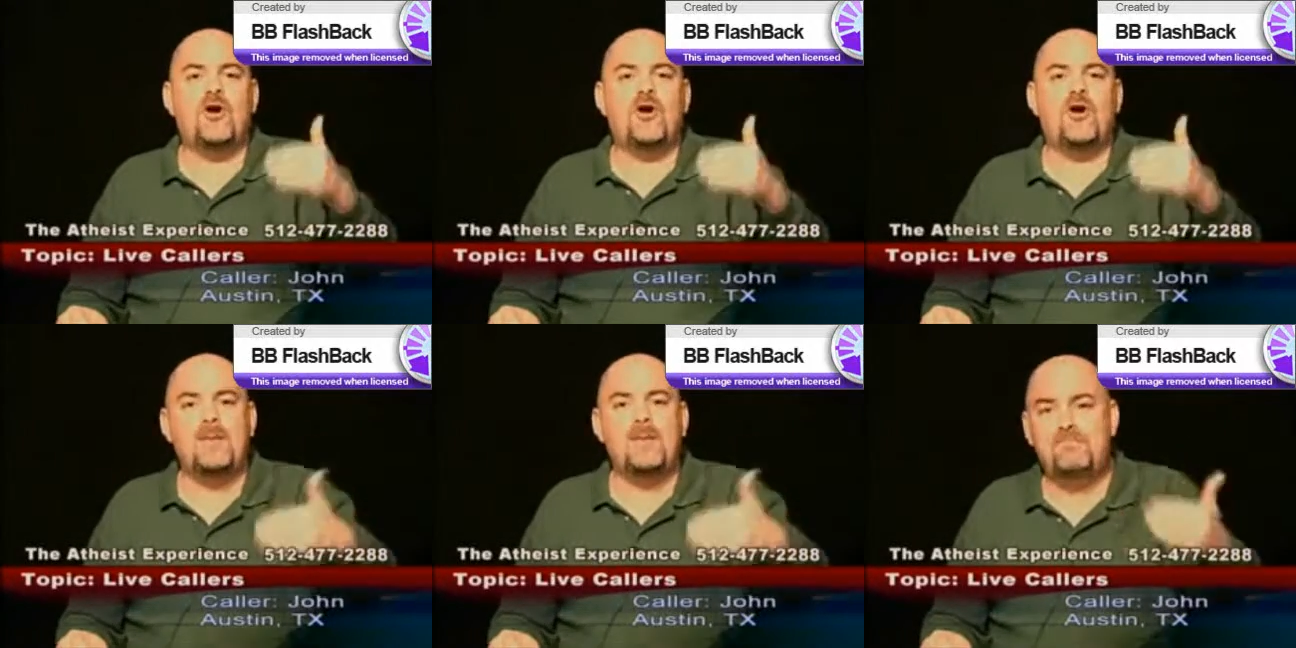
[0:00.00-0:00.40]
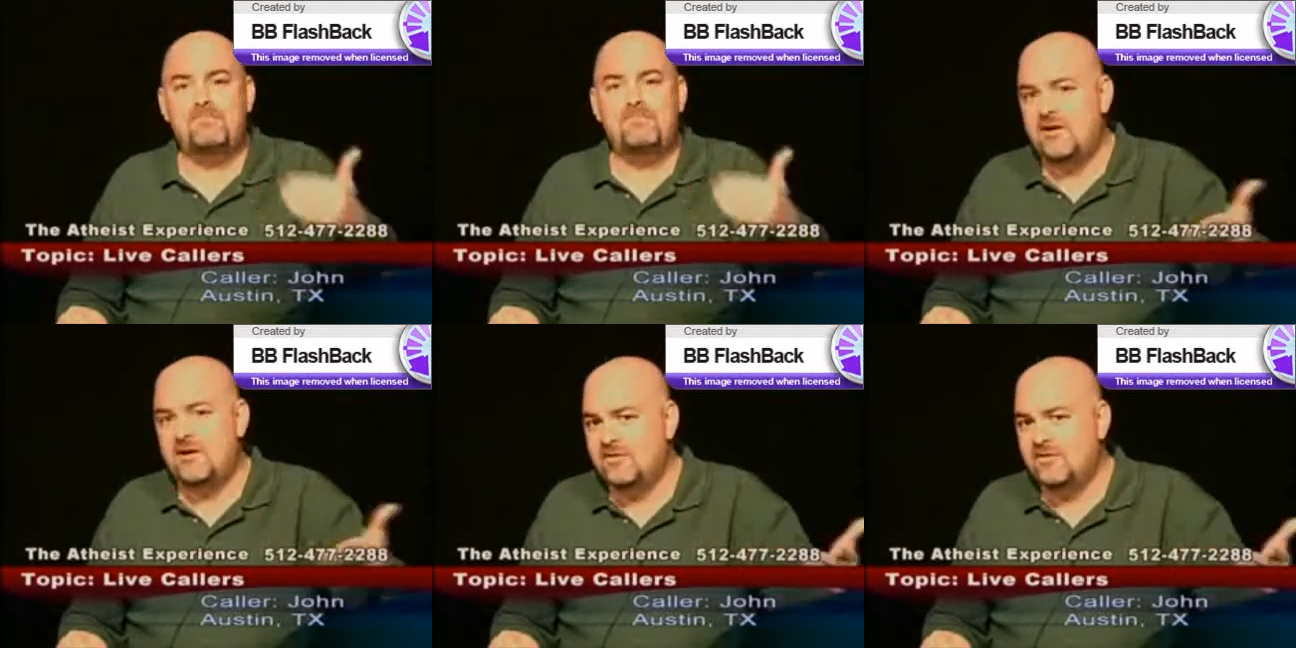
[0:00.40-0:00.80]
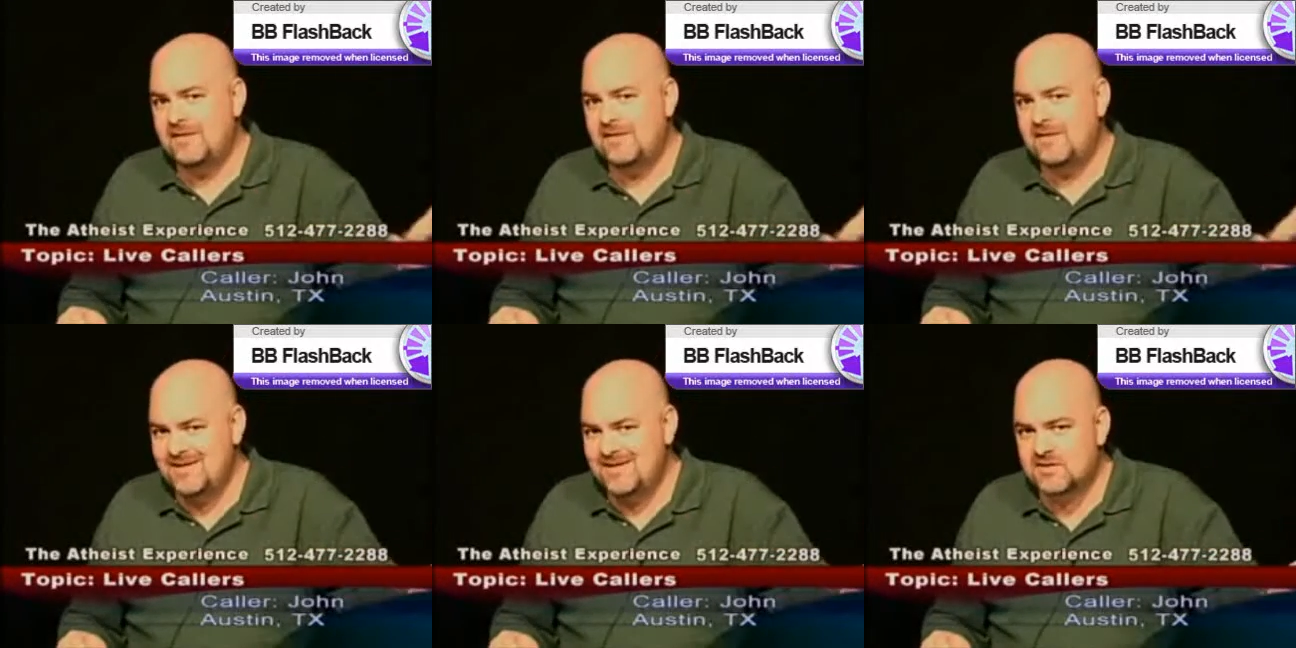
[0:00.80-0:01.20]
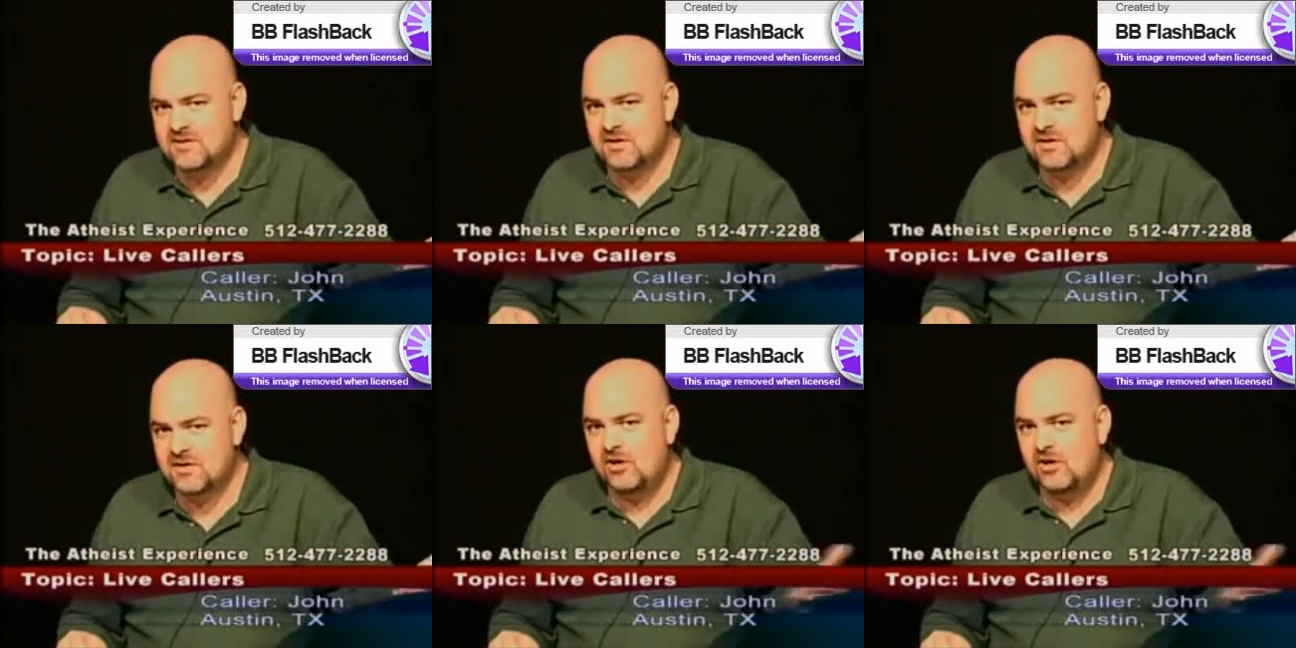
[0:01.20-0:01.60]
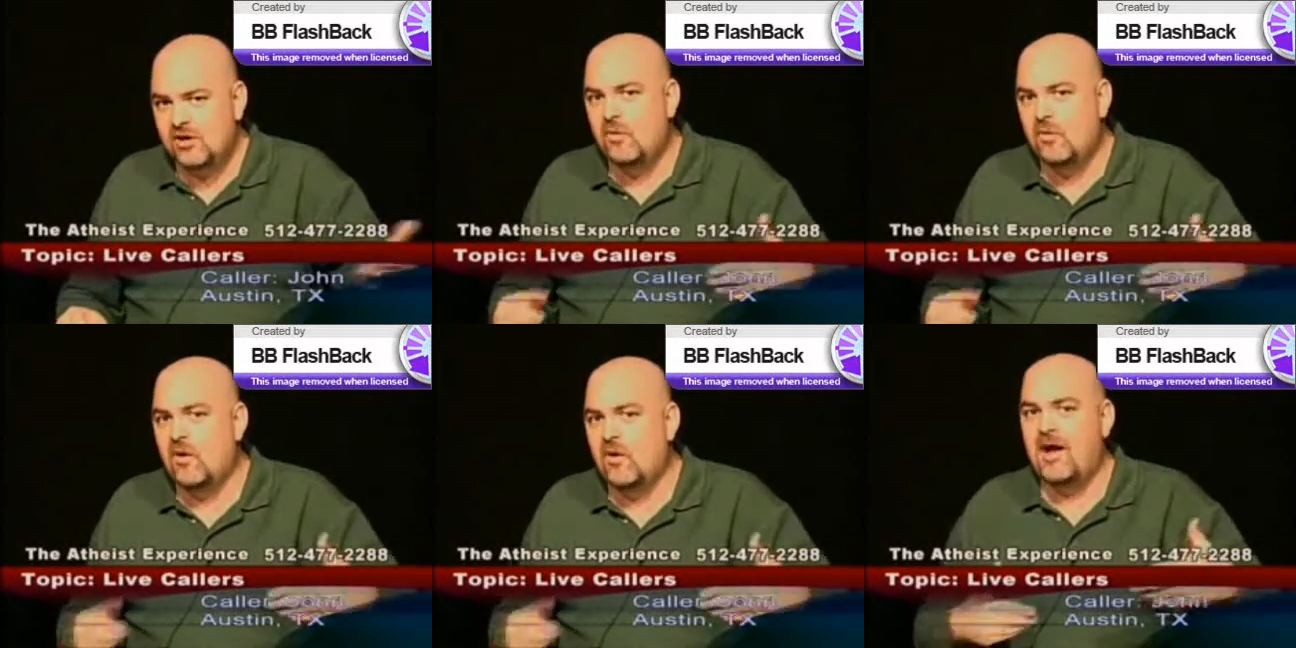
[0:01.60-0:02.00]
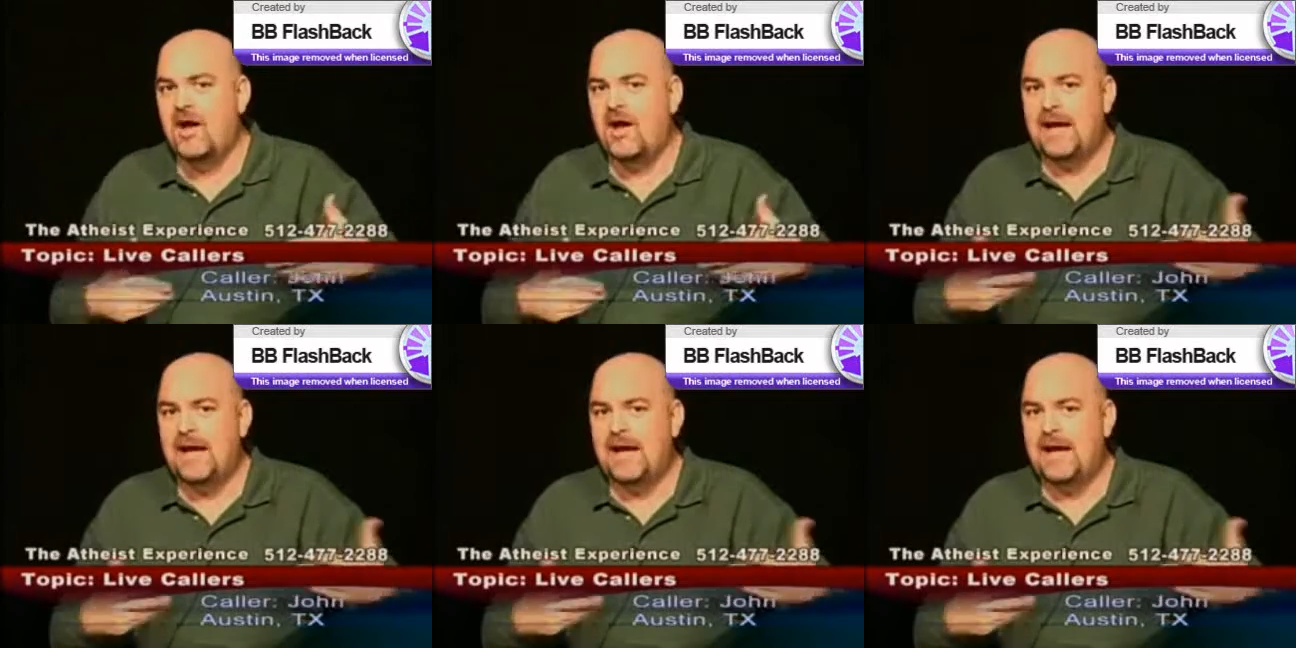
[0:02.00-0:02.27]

You are not bigger than this?